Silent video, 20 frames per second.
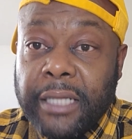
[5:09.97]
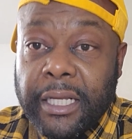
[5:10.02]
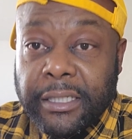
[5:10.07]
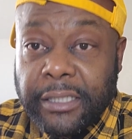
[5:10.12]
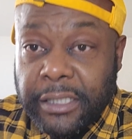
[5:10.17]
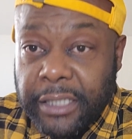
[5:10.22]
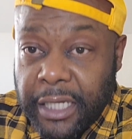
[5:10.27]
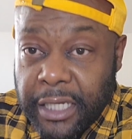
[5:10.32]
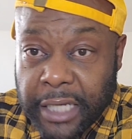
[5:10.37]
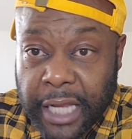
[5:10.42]

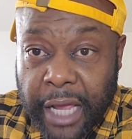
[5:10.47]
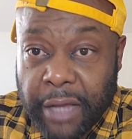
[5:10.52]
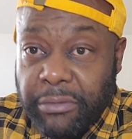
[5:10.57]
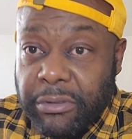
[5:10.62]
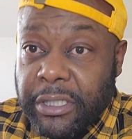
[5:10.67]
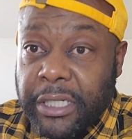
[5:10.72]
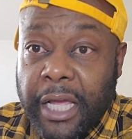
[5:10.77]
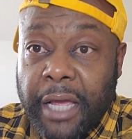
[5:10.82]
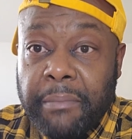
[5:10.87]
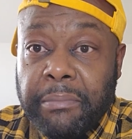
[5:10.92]
Not saying the
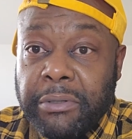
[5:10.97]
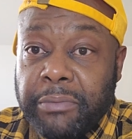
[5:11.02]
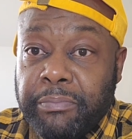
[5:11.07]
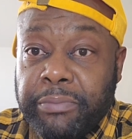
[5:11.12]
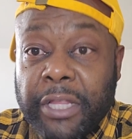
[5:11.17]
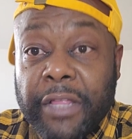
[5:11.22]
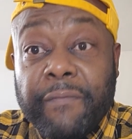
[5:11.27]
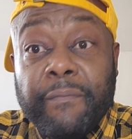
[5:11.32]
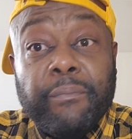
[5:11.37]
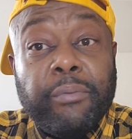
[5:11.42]
outside,
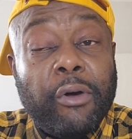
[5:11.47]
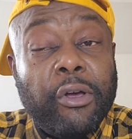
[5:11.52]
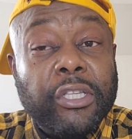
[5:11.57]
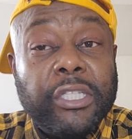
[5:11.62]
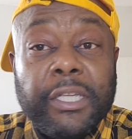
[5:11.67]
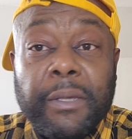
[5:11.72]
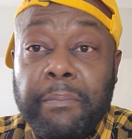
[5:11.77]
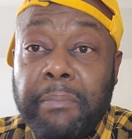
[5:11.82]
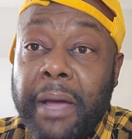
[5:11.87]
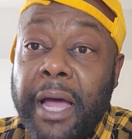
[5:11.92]
but different
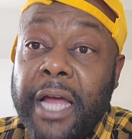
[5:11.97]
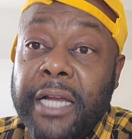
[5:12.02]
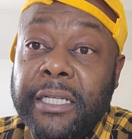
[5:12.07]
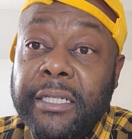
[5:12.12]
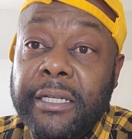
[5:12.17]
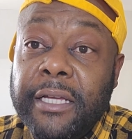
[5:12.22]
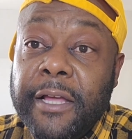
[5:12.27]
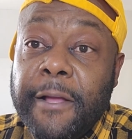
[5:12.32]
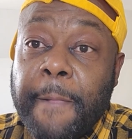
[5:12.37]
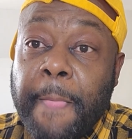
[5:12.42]
parts of your
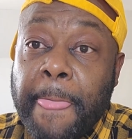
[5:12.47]
body.